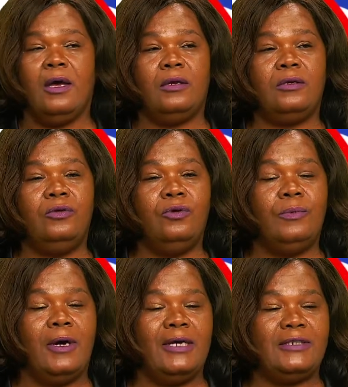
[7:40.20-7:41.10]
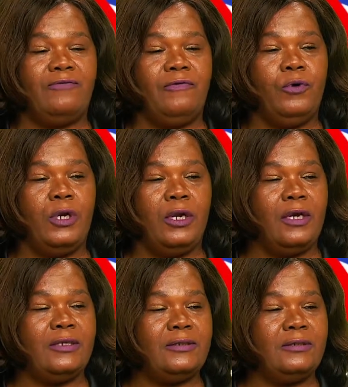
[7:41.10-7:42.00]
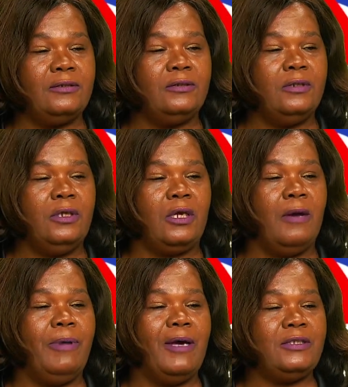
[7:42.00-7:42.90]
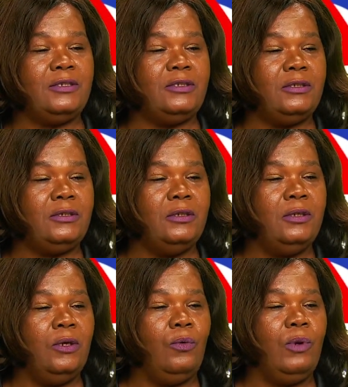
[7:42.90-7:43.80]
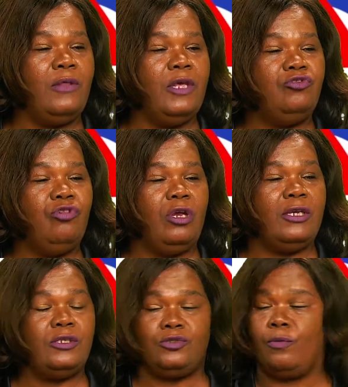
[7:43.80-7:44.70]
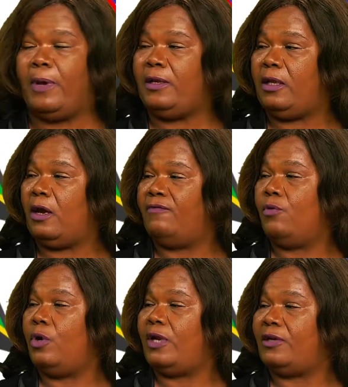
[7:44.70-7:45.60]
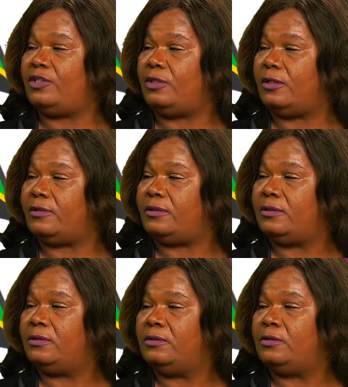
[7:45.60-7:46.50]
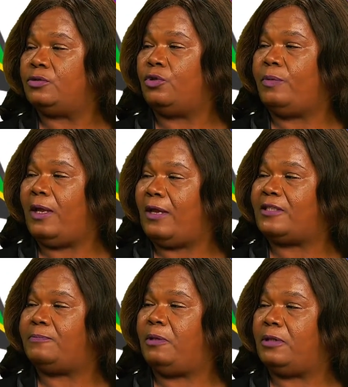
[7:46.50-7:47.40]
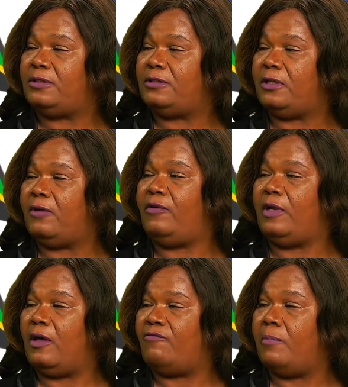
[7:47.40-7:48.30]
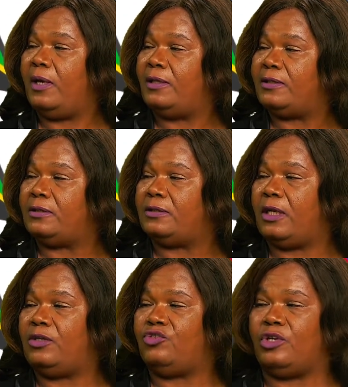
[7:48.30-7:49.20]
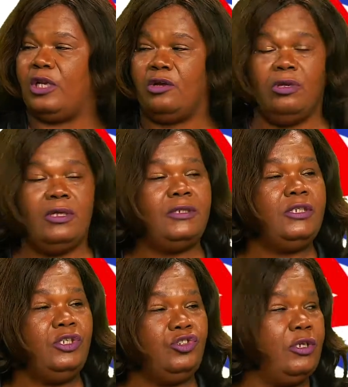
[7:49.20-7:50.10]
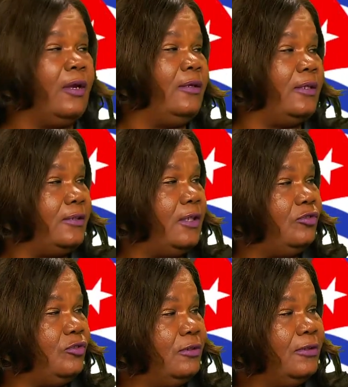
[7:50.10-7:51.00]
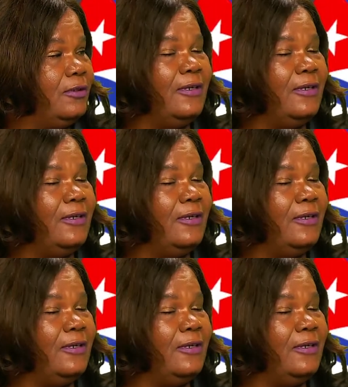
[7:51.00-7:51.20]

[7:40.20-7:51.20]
And Cuba has afforded us the capacity where they trained so many of our nationals to be experts in the field of medicine, engineering, teaching, etc.